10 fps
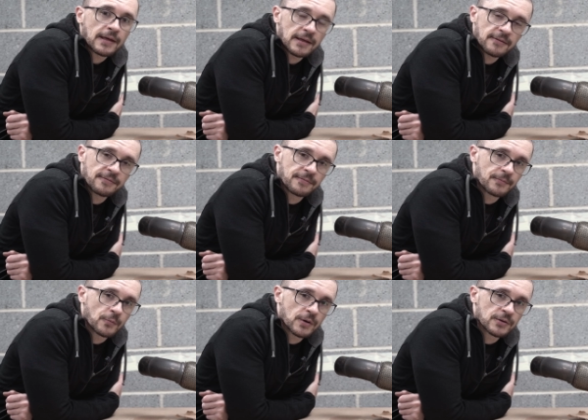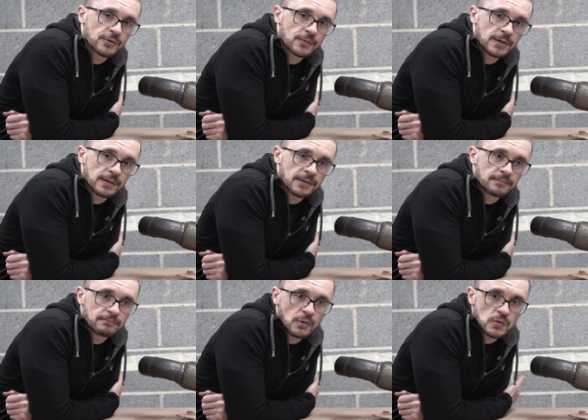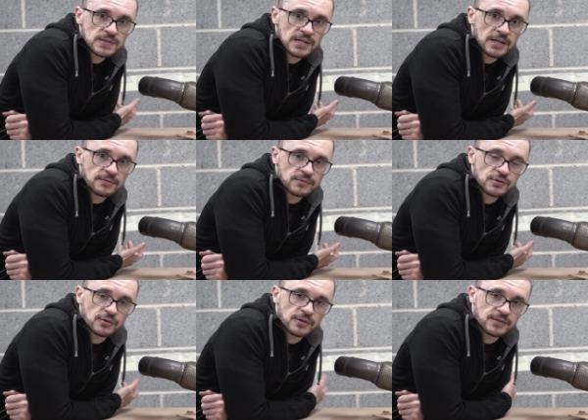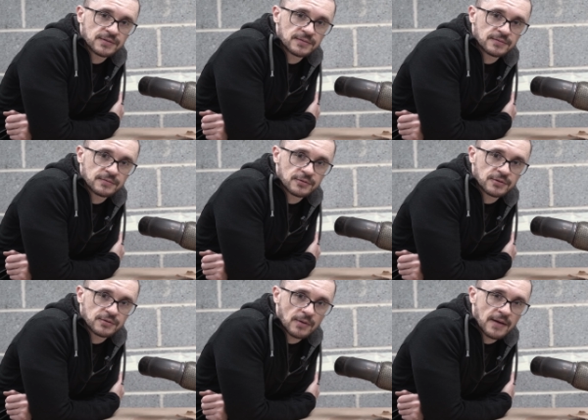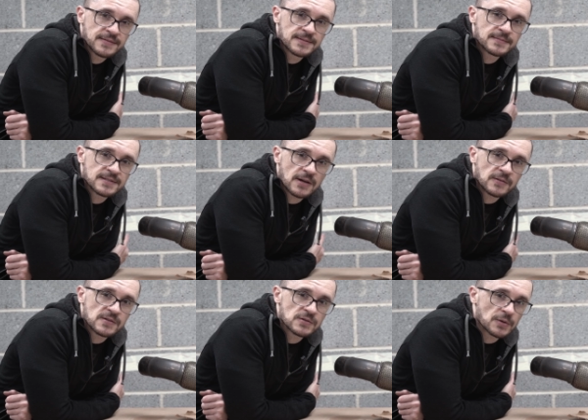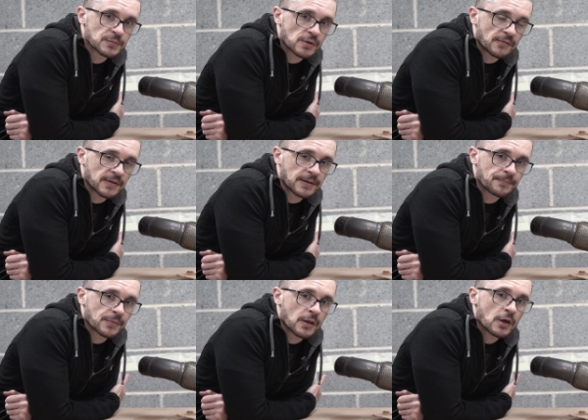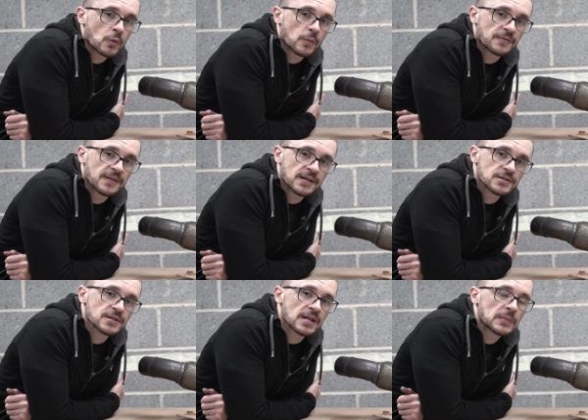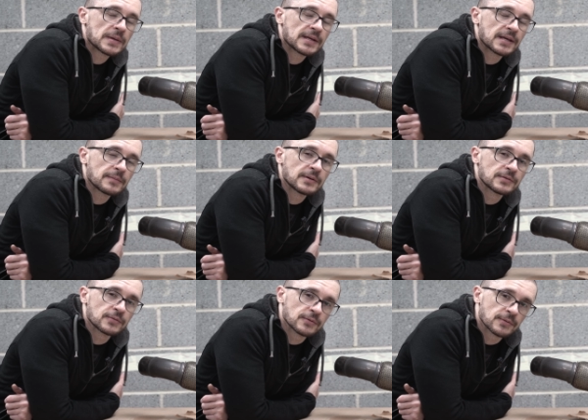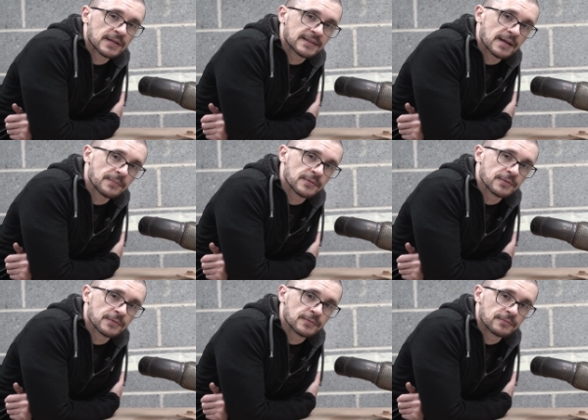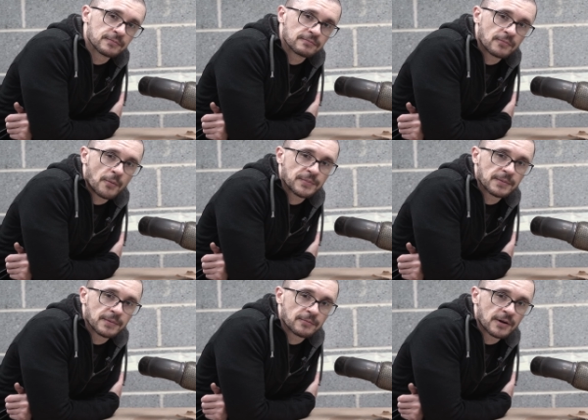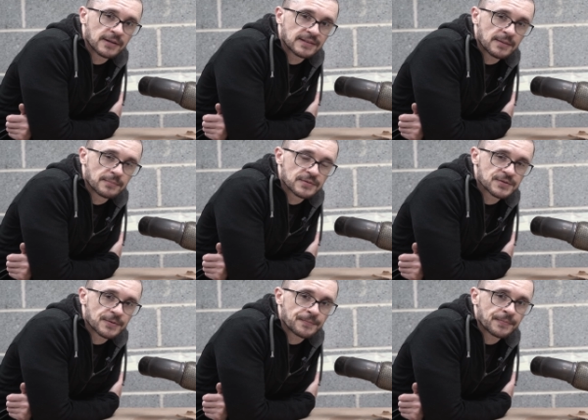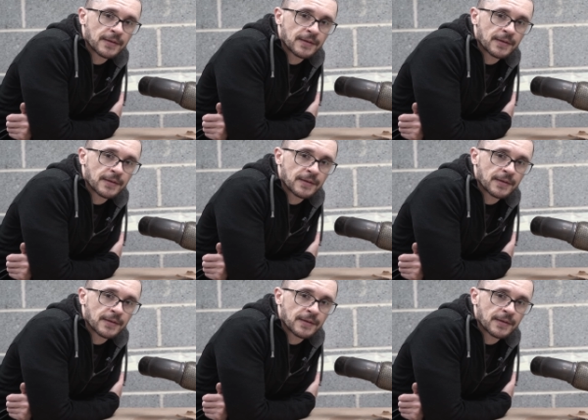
If we're doing mostly short drives, start and stop traffic, with the engine not being able to get up to optimum running temperature,